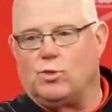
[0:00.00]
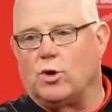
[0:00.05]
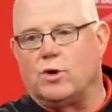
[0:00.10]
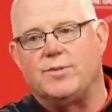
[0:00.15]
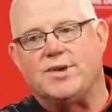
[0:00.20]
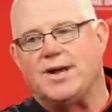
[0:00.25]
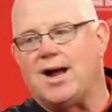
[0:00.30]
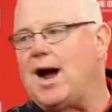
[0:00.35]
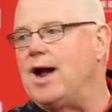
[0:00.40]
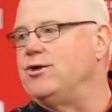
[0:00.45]
We're
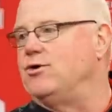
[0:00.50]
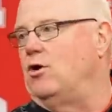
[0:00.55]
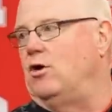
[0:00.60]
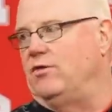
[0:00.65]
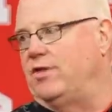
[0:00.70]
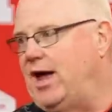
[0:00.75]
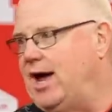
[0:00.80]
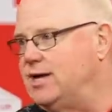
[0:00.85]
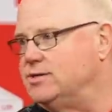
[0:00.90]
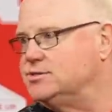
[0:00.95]
beyond
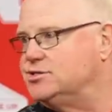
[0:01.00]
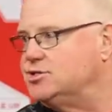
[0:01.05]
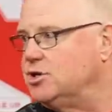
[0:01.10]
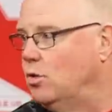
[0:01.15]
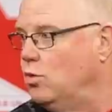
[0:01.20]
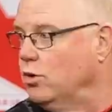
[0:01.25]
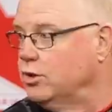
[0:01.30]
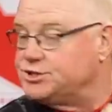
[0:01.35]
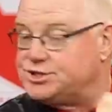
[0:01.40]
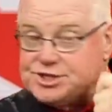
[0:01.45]
all that.
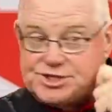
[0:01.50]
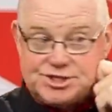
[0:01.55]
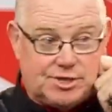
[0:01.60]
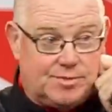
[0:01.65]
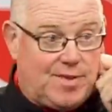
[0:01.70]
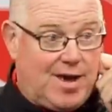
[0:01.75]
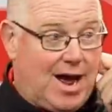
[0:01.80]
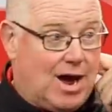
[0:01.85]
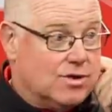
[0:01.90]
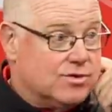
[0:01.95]
So we're just
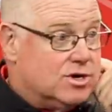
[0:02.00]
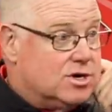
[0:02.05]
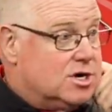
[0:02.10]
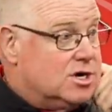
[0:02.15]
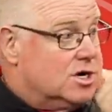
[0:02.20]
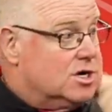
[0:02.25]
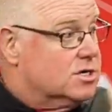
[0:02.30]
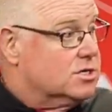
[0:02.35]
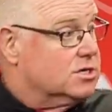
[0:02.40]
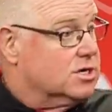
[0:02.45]
about
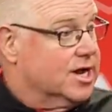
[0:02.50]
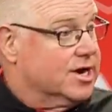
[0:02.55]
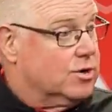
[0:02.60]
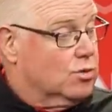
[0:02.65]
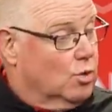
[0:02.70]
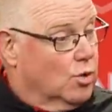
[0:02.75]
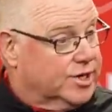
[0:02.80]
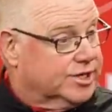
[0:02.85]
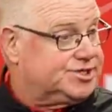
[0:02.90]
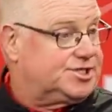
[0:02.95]
like,
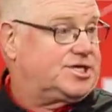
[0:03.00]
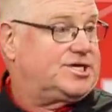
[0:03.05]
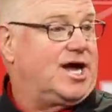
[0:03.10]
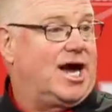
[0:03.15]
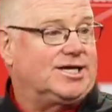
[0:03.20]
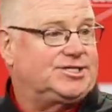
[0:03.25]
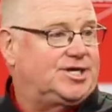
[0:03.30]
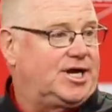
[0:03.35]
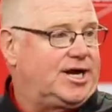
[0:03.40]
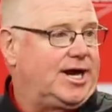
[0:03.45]
what is the
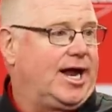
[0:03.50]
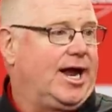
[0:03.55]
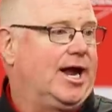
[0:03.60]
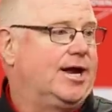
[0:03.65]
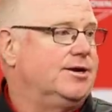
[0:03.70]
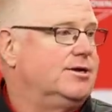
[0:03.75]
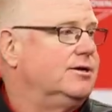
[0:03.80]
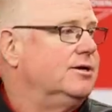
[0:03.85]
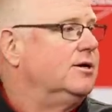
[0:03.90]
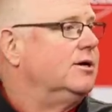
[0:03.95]
task at
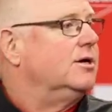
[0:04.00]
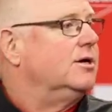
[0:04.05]
hand?